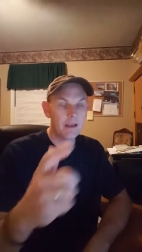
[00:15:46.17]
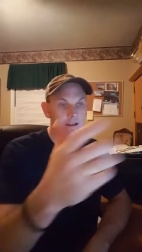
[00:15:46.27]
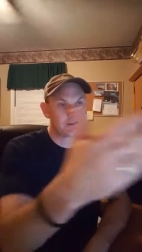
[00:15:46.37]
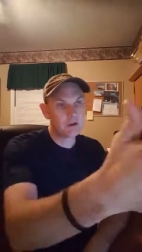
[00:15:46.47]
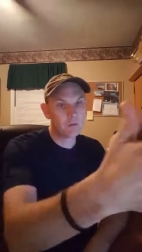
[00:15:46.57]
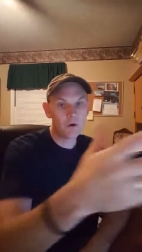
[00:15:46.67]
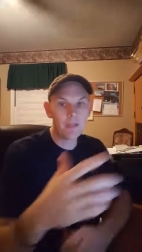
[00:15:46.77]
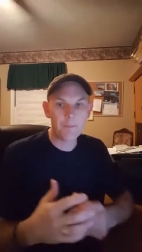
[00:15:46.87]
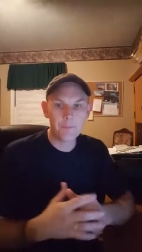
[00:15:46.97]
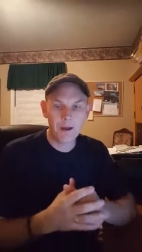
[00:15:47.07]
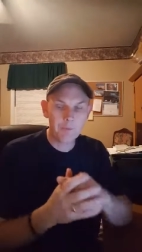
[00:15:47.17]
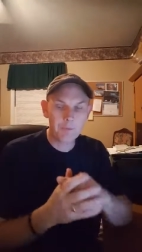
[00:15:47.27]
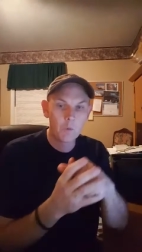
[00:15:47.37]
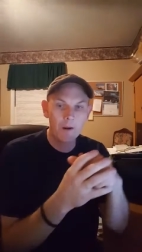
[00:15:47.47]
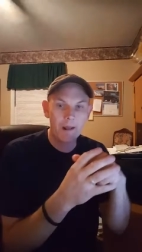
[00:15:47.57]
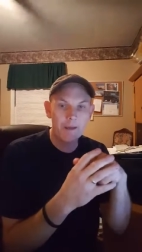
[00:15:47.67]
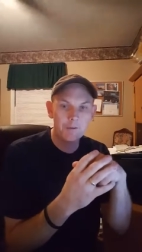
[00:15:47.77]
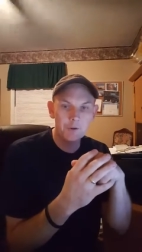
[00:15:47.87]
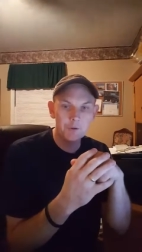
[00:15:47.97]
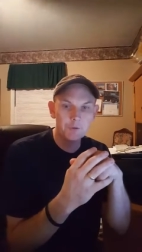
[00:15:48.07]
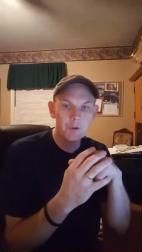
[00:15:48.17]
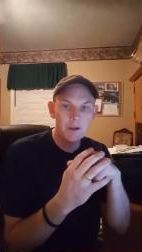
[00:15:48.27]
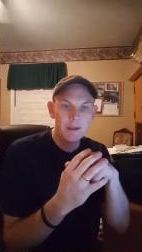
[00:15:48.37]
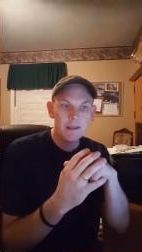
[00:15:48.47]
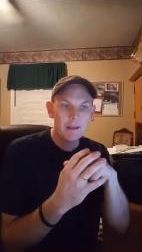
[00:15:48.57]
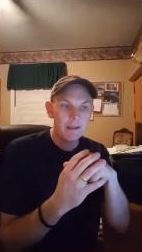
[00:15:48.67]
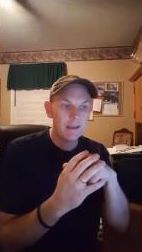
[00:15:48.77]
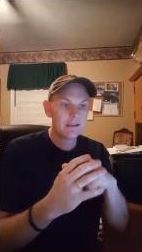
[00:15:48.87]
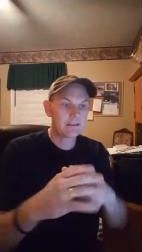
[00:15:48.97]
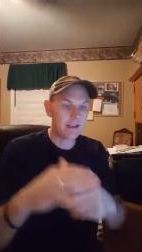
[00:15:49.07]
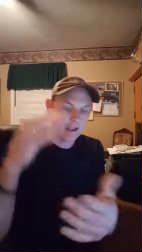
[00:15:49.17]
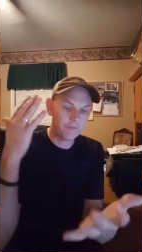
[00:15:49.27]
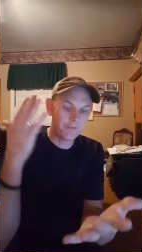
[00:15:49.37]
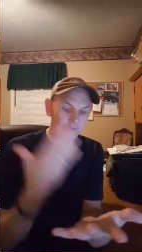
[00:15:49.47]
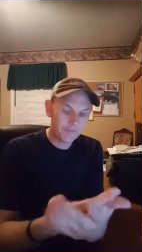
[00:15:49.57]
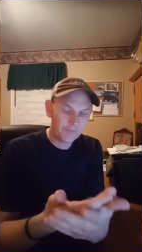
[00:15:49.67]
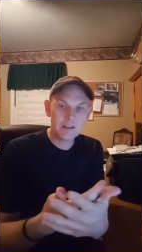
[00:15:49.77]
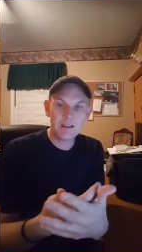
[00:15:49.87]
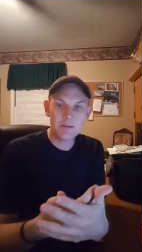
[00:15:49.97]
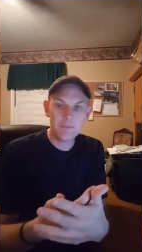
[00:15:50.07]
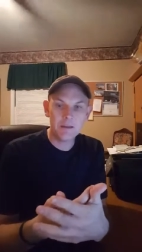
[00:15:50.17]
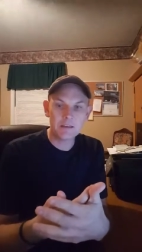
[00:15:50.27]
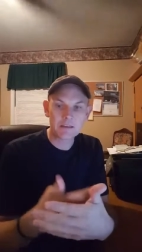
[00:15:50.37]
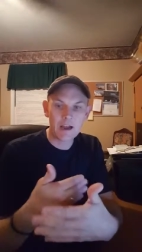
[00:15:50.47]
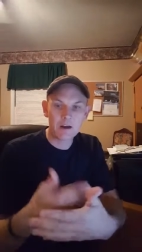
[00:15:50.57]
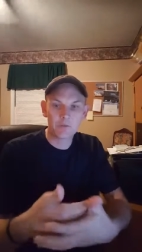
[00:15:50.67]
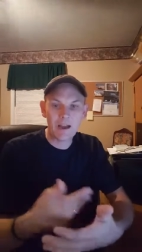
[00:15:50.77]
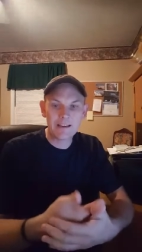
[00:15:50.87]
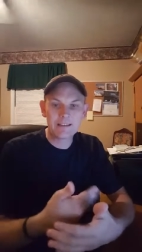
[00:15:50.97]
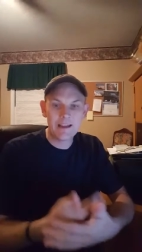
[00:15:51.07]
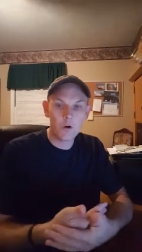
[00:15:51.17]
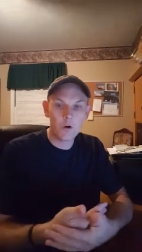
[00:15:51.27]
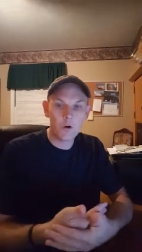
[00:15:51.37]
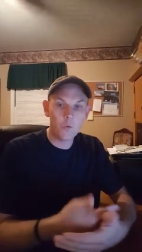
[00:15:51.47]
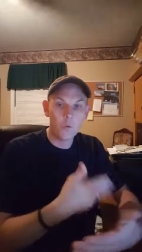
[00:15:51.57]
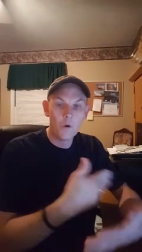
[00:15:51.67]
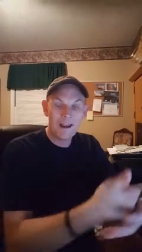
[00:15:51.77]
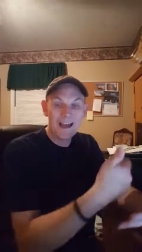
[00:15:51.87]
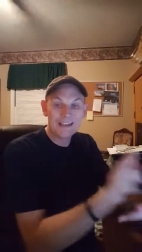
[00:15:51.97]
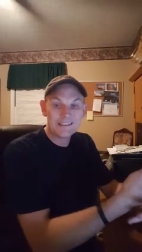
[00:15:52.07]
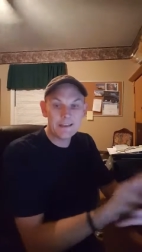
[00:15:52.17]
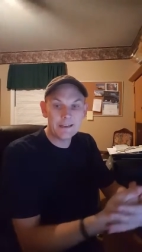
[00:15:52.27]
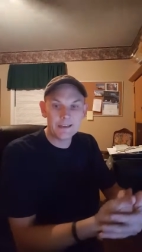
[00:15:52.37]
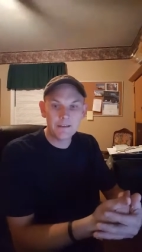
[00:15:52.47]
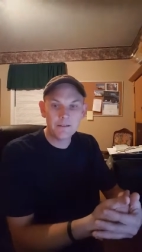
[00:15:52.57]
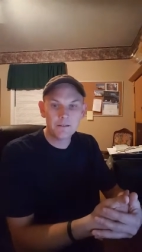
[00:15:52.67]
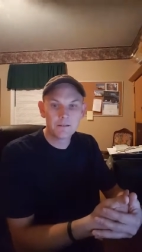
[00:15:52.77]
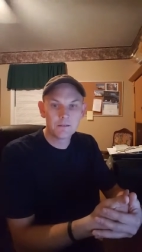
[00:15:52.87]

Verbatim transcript: And so on that paper, what I do is every 15 minutes, I write down what I did